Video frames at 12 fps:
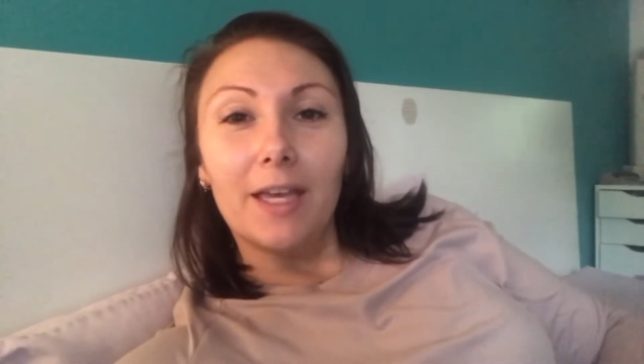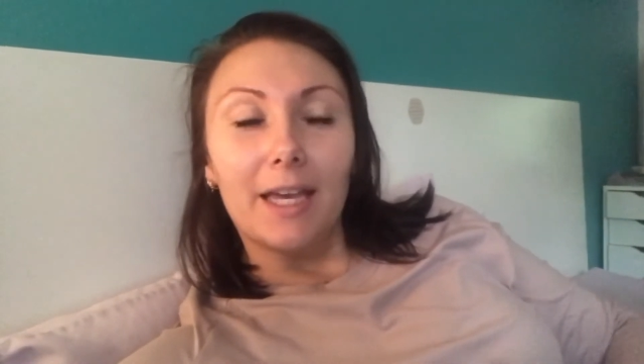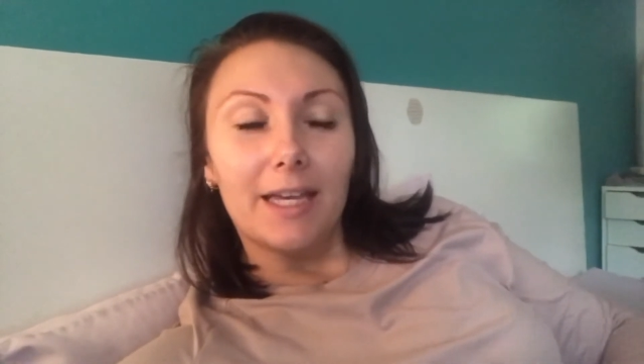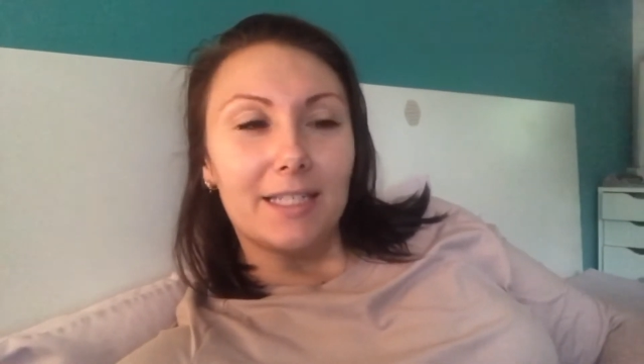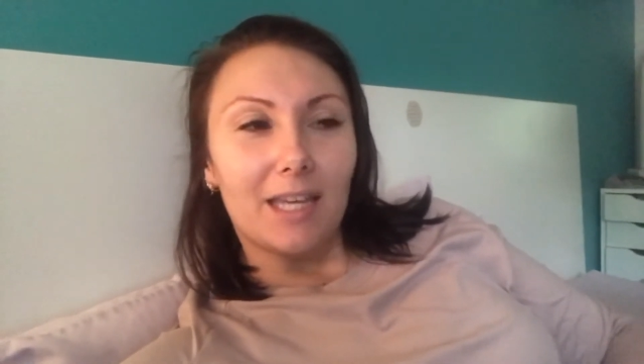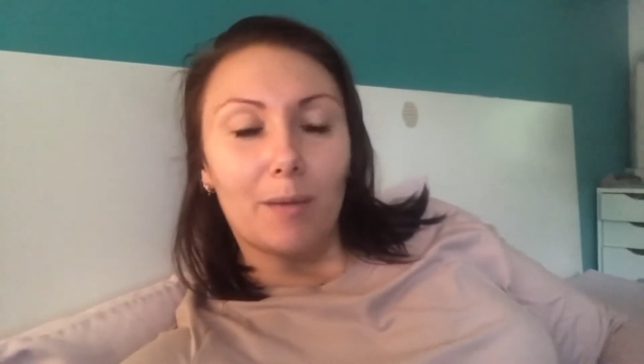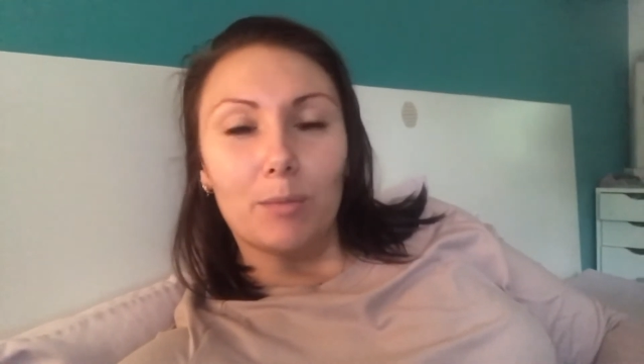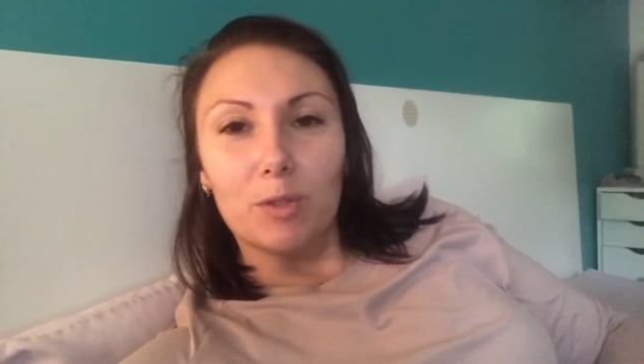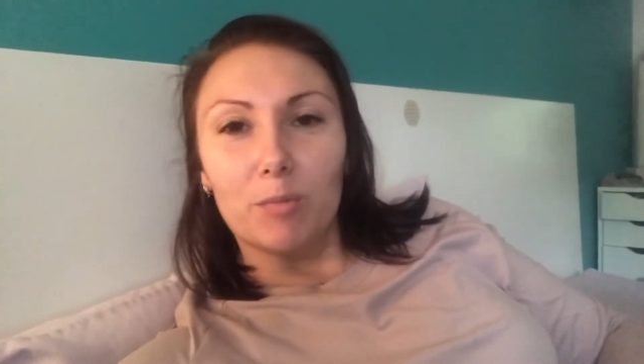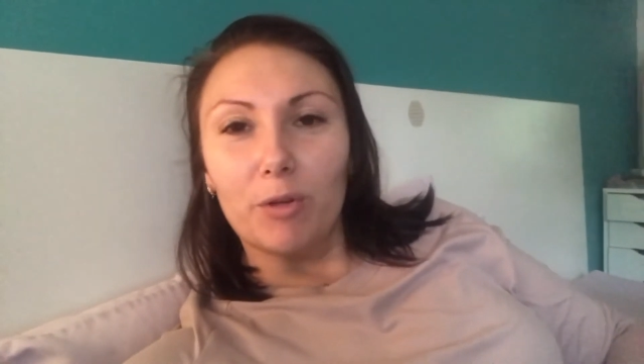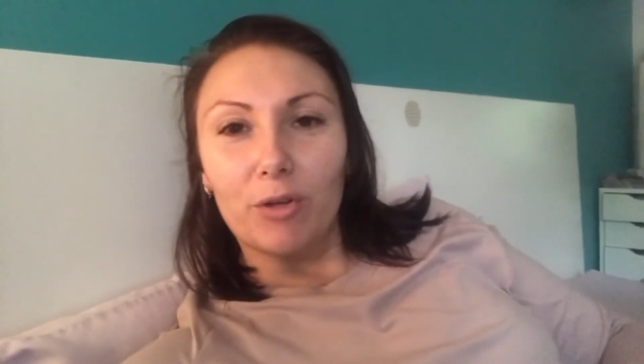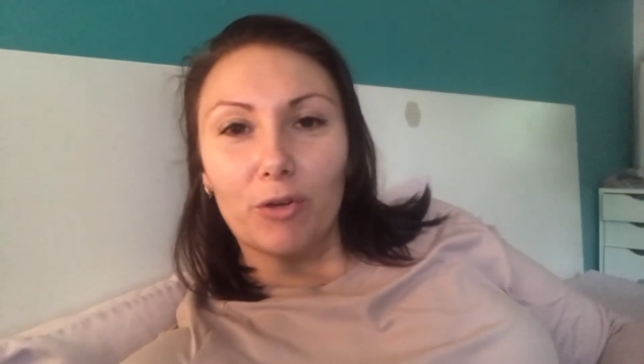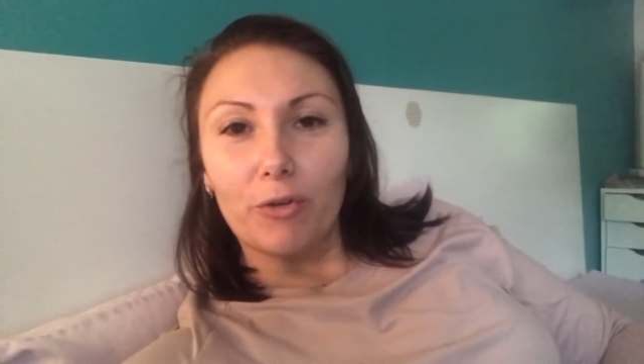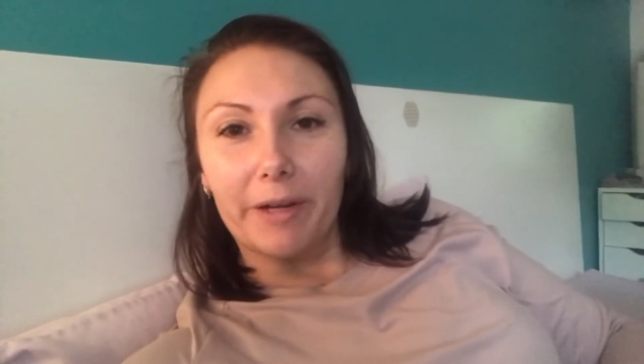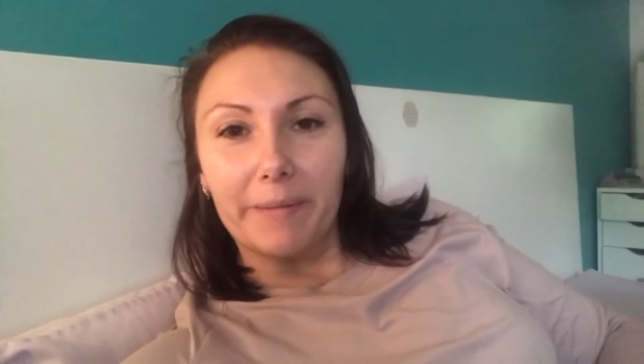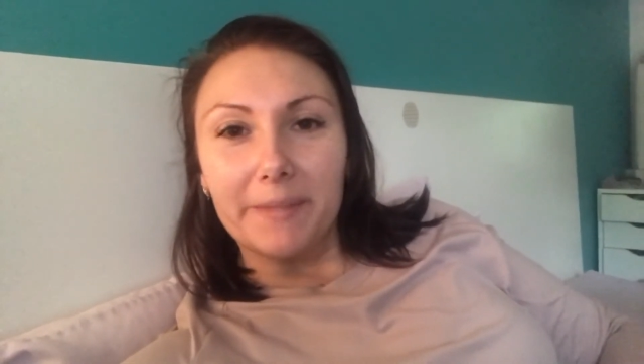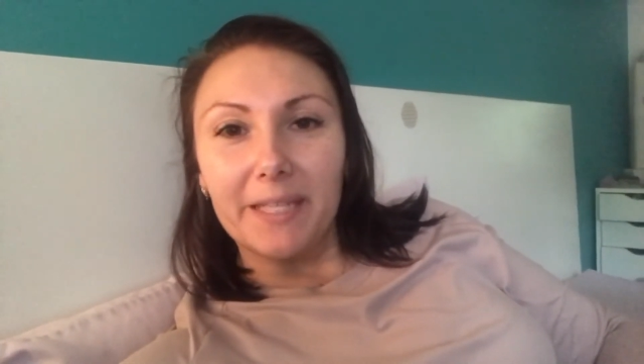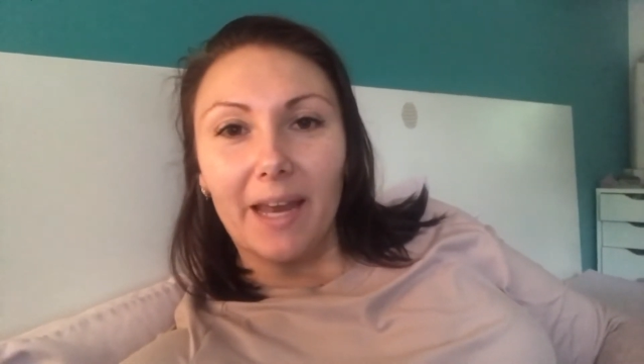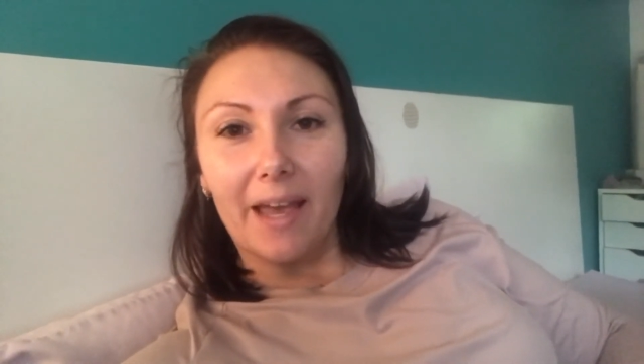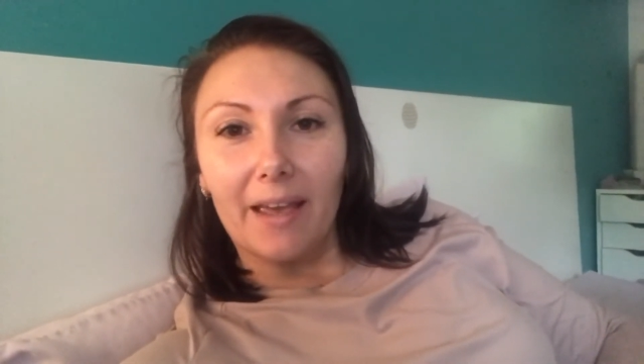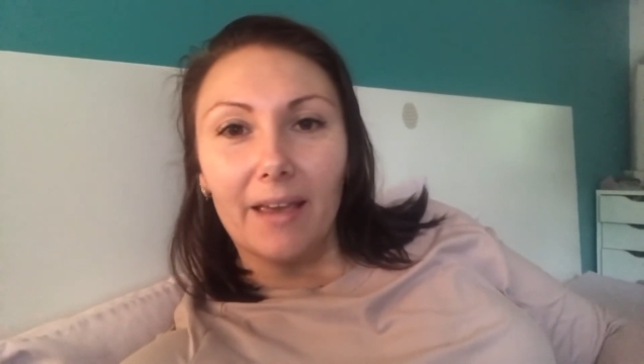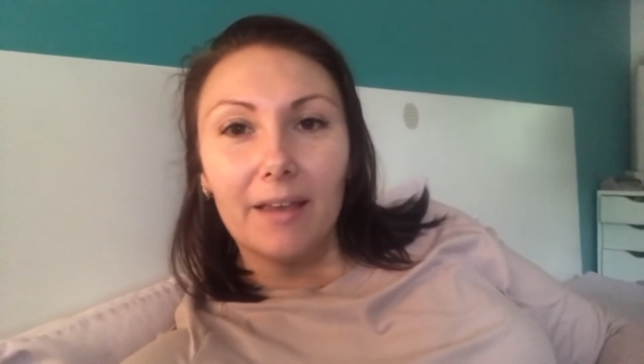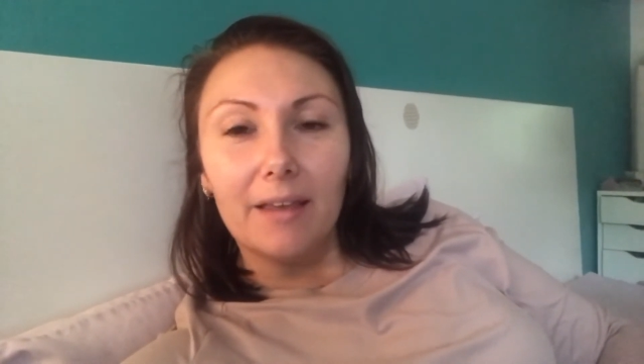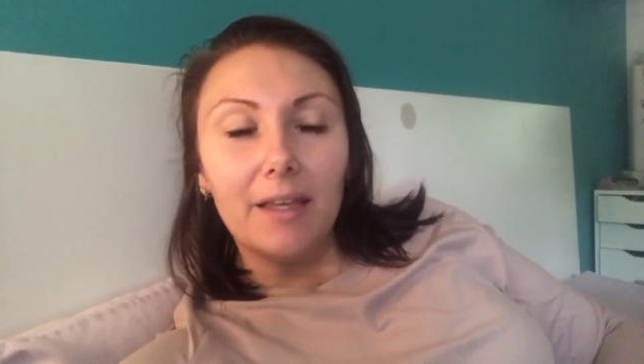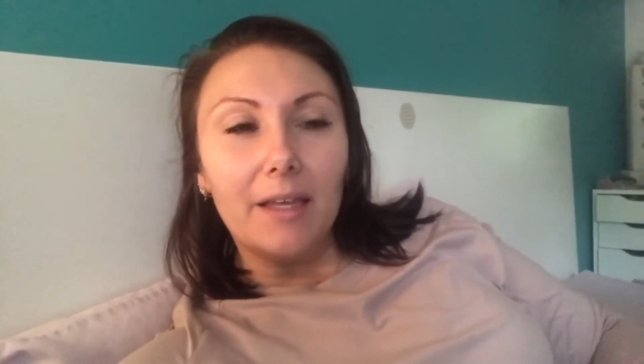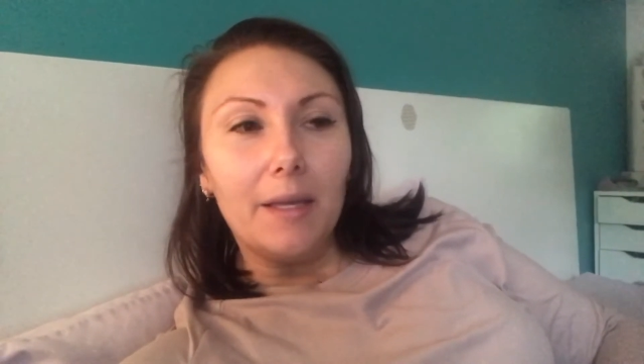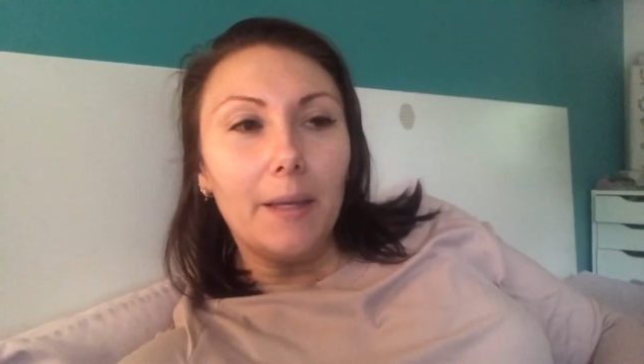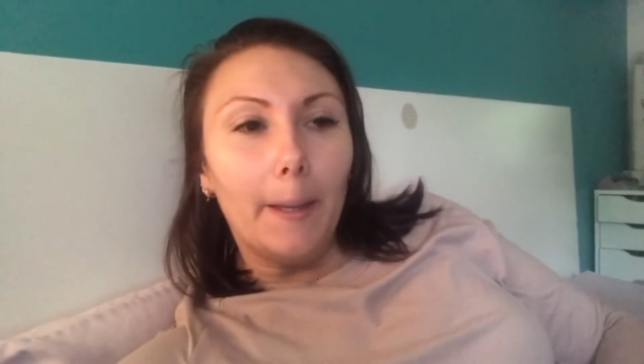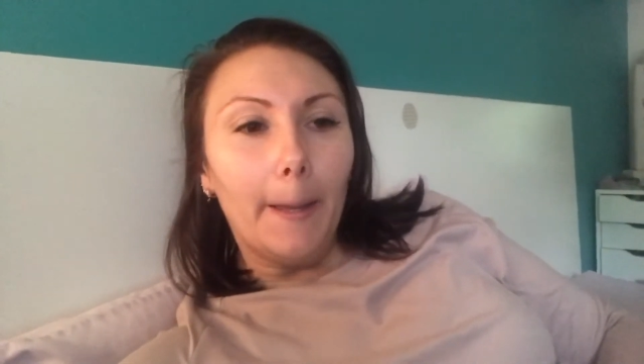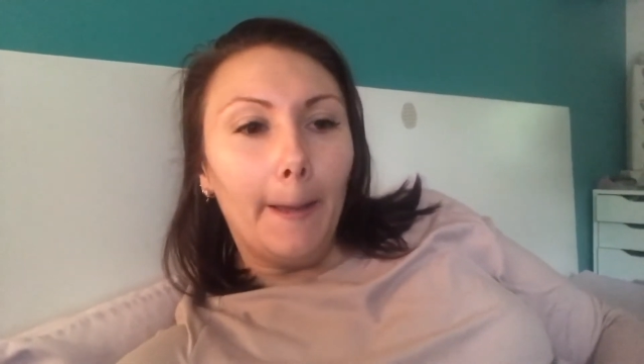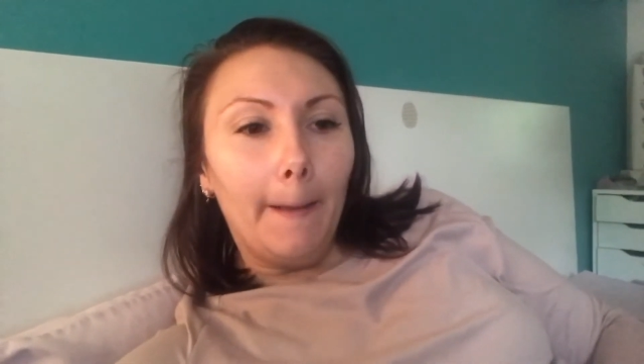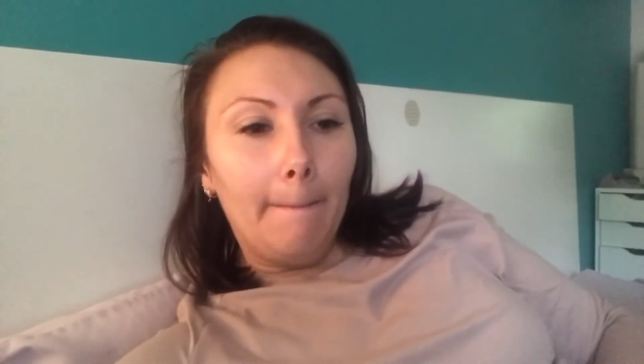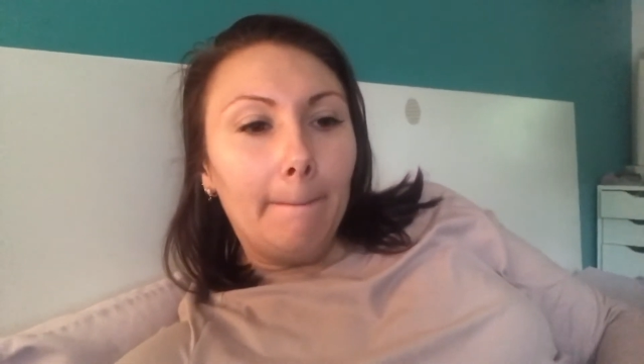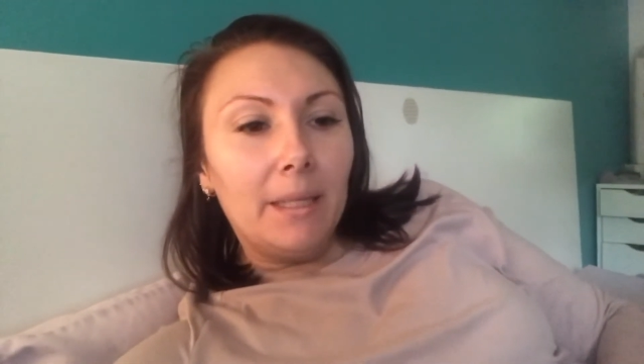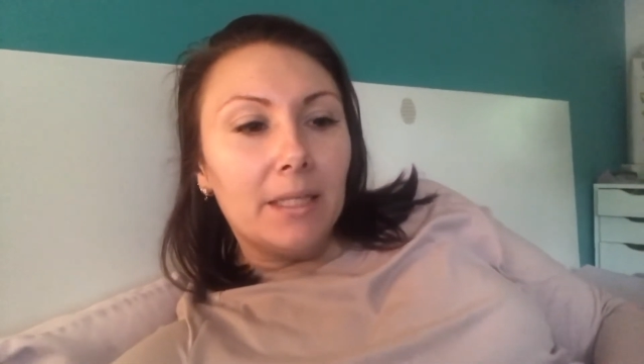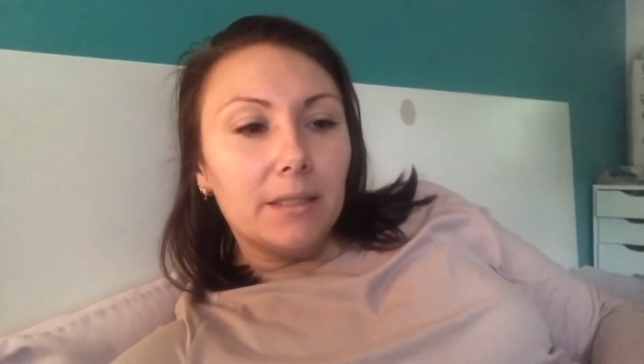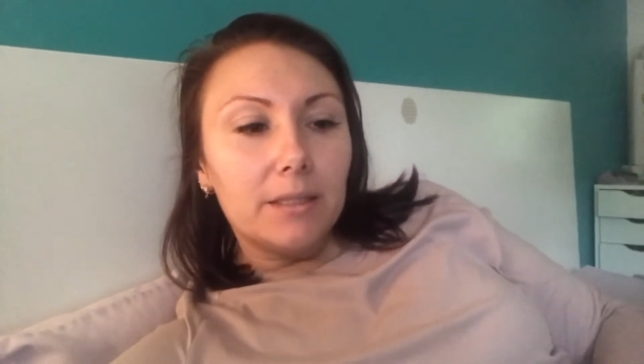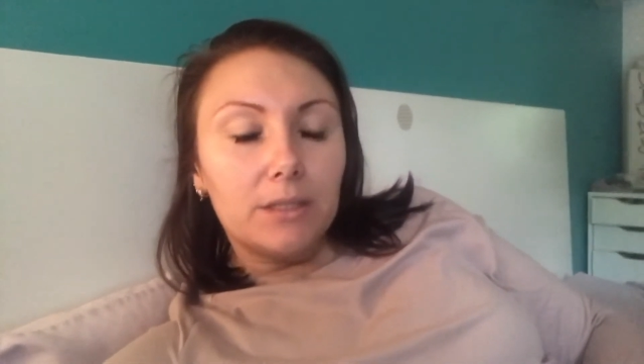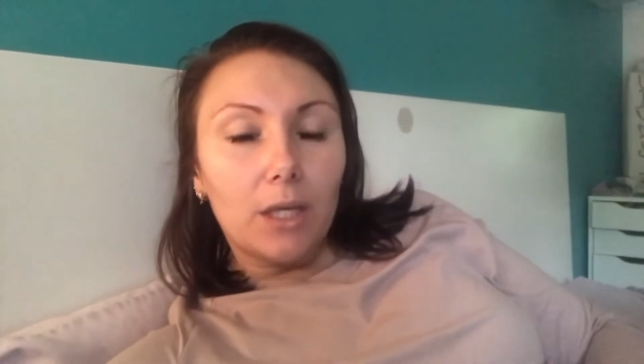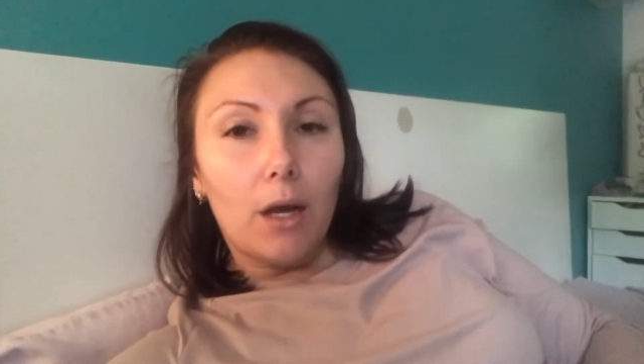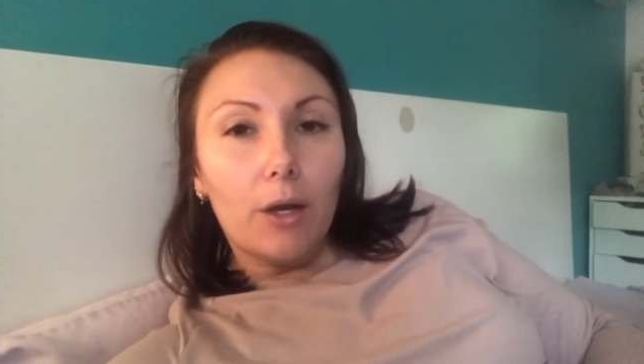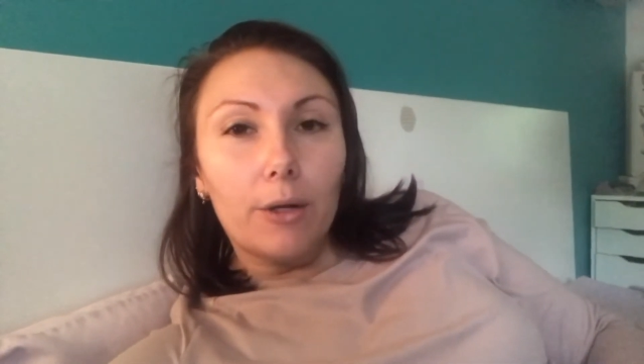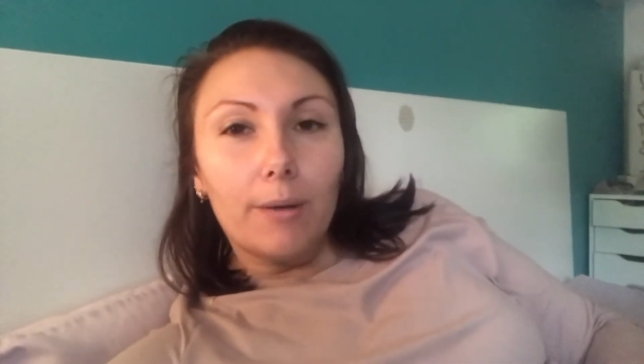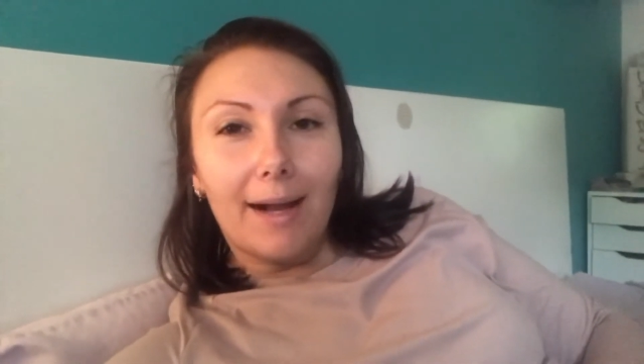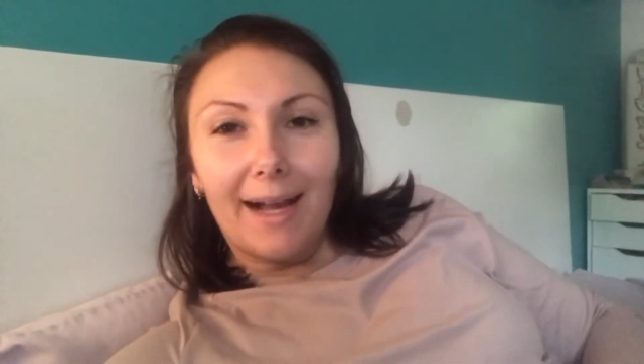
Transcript: a tablespoon of cream today. So I had